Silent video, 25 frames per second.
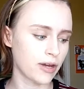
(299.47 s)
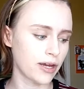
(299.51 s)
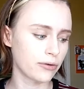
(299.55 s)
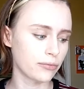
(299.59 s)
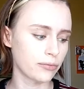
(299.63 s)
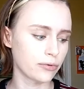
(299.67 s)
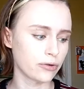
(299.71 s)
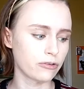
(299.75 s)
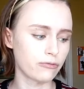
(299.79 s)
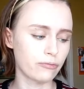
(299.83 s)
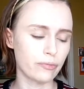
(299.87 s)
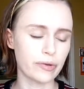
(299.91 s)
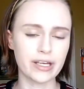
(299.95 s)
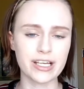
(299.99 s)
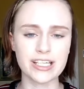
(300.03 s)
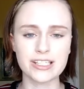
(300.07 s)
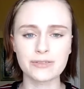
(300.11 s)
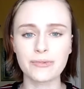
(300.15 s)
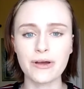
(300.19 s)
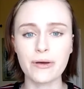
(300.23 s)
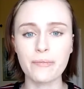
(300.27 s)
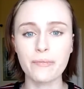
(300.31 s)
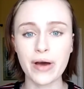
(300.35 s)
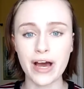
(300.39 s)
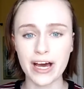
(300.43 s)
my room because
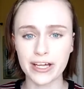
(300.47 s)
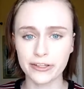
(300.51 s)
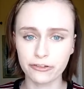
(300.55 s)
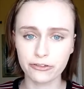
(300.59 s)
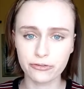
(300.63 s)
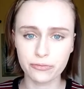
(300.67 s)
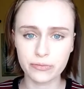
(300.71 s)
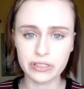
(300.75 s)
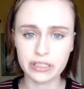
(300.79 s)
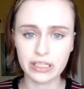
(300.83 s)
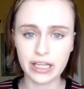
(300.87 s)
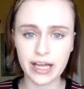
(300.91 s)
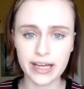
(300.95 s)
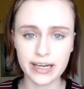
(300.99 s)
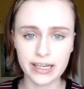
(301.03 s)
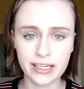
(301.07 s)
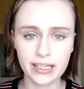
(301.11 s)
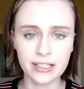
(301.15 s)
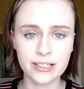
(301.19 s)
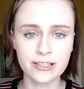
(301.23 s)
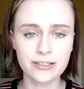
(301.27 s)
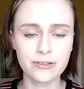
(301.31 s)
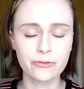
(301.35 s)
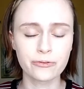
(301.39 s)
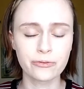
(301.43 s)
my bathroom's
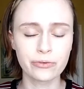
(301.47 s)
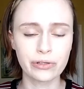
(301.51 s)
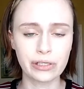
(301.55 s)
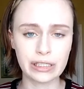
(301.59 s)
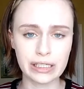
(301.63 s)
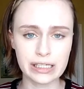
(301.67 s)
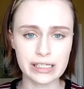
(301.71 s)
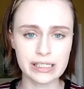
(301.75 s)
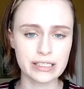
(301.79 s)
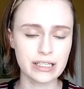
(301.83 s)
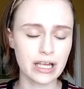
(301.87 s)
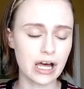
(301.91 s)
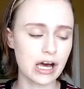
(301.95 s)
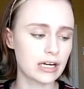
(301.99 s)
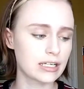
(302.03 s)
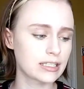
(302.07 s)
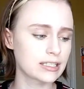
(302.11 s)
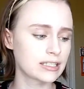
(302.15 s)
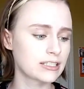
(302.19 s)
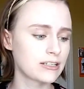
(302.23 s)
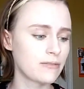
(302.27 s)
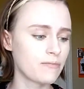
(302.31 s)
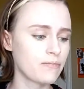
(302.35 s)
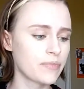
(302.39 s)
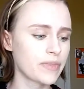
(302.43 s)
lighting really
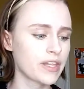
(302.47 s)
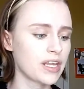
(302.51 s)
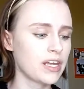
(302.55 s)
sucks.